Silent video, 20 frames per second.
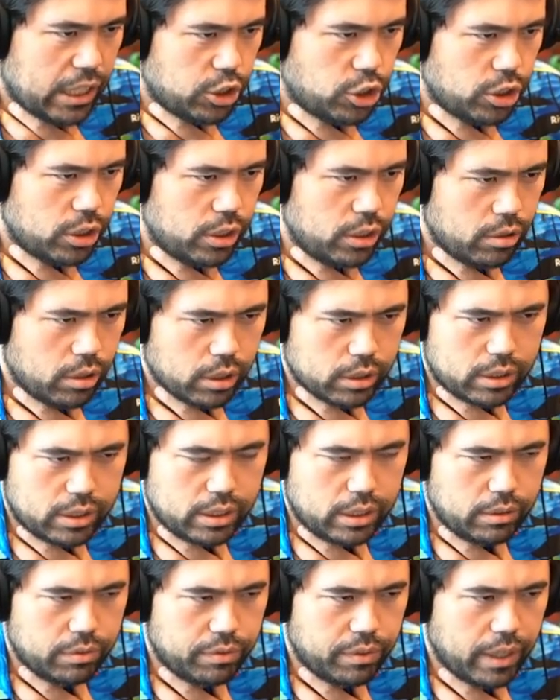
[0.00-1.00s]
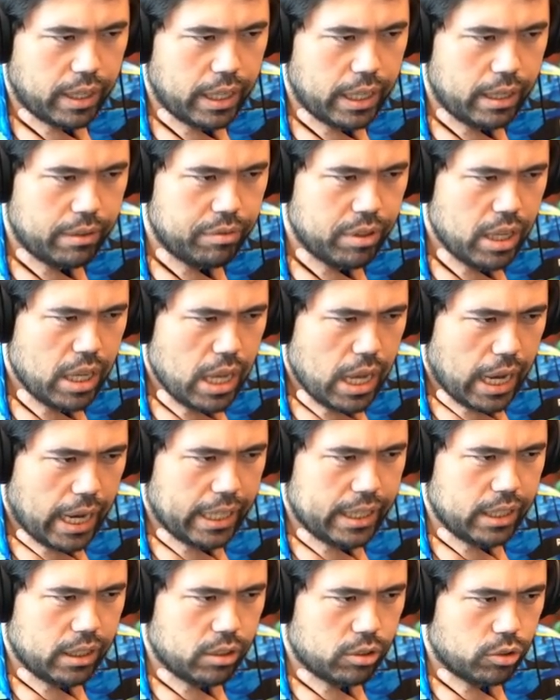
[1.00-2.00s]
in here on c5 I
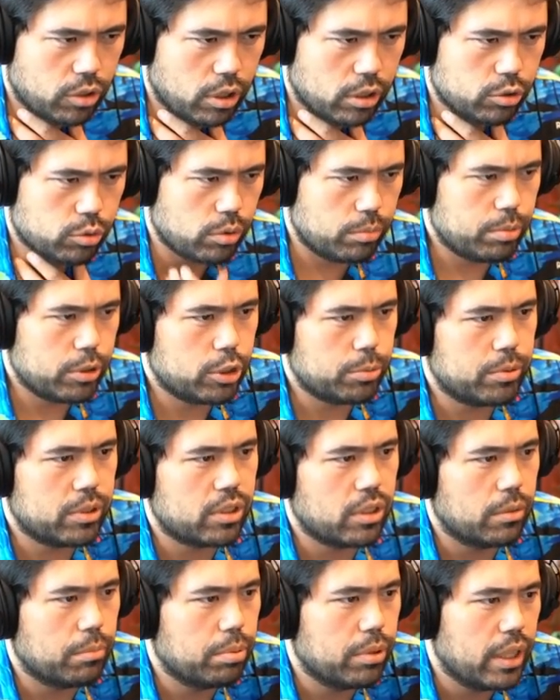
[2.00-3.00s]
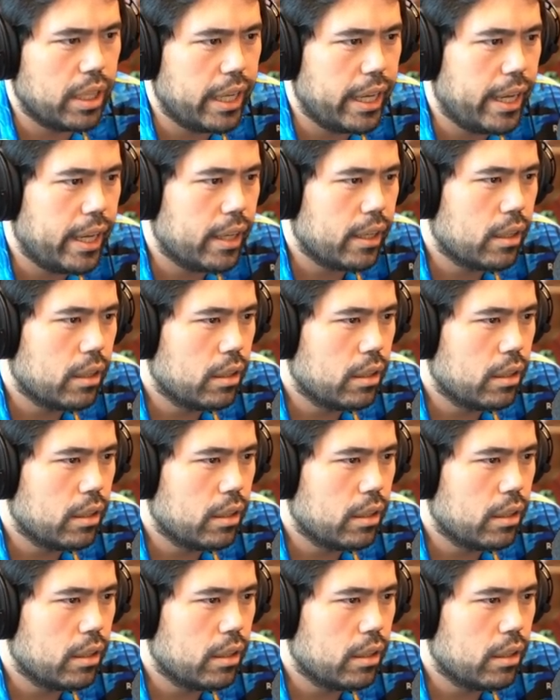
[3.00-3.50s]
think the dark square bishop is going to play